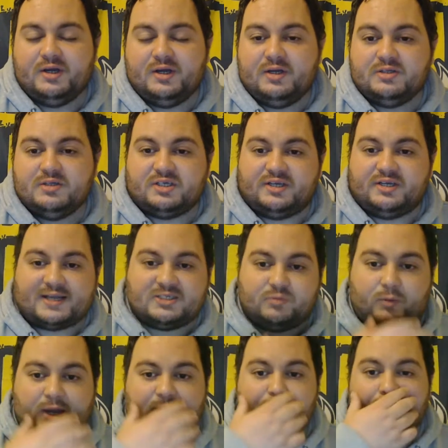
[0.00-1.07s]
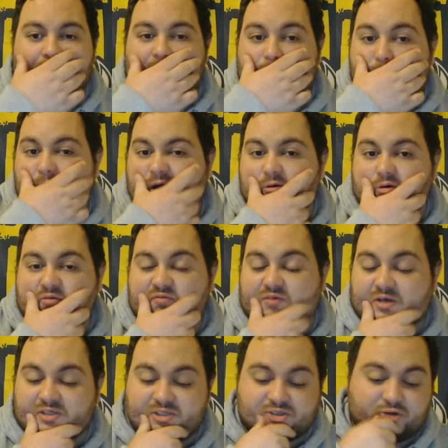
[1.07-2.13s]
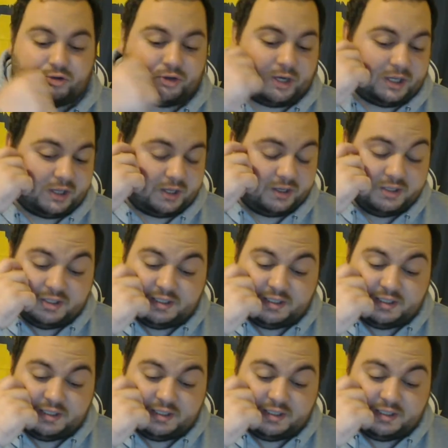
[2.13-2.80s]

to next week, man. Penrith versus Cronulla.